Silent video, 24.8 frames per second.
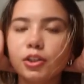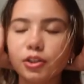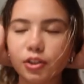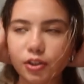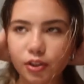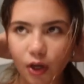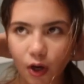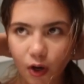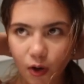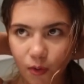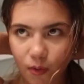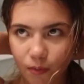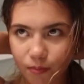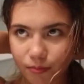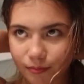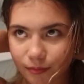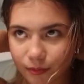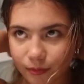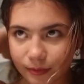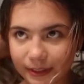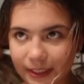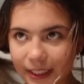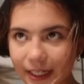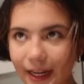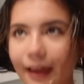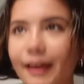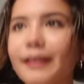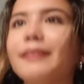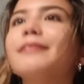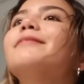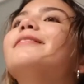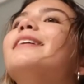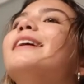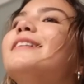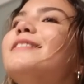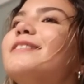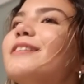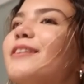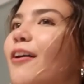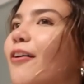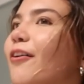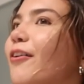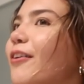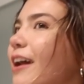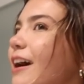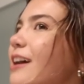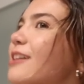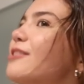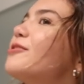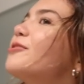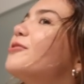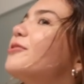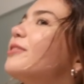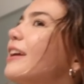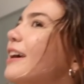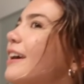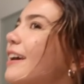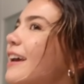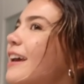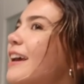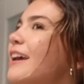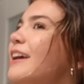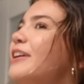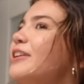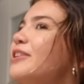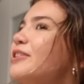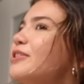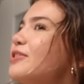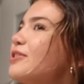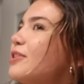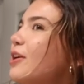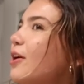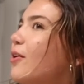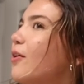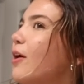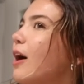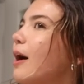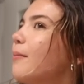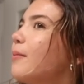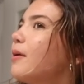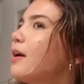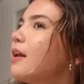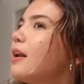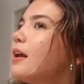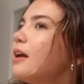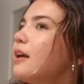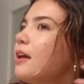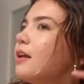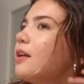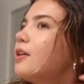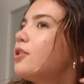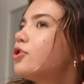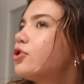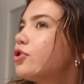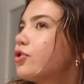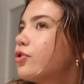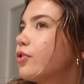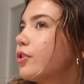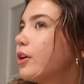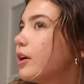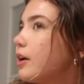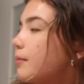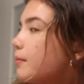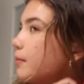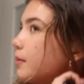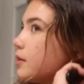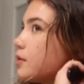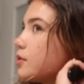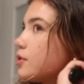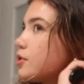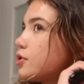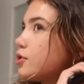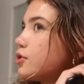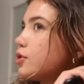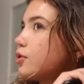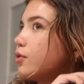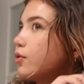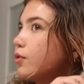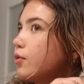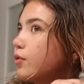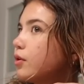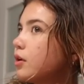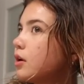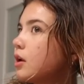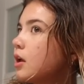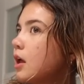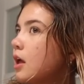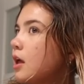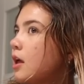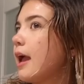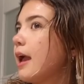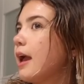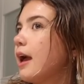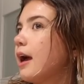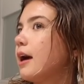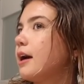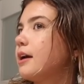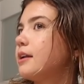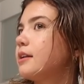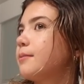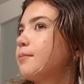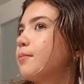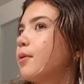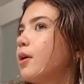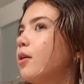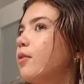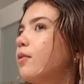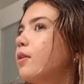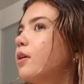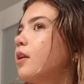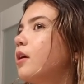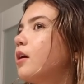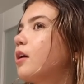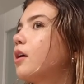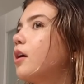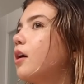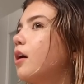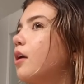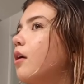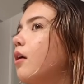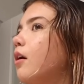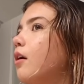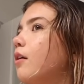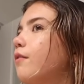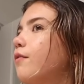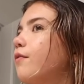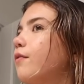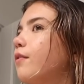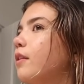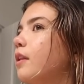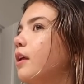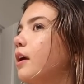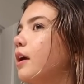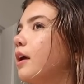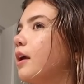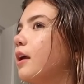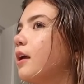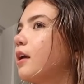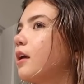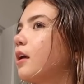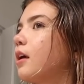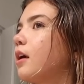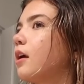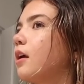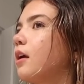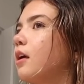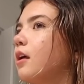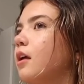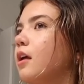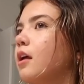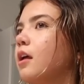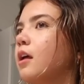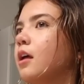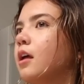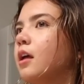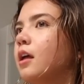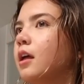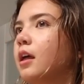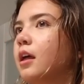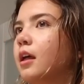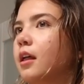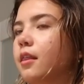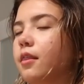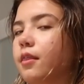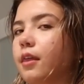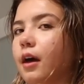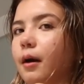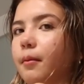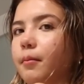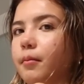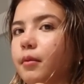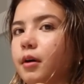So today it's an all natural day. So I'm gonna get a trim soon and I'm probably gonna cut off like that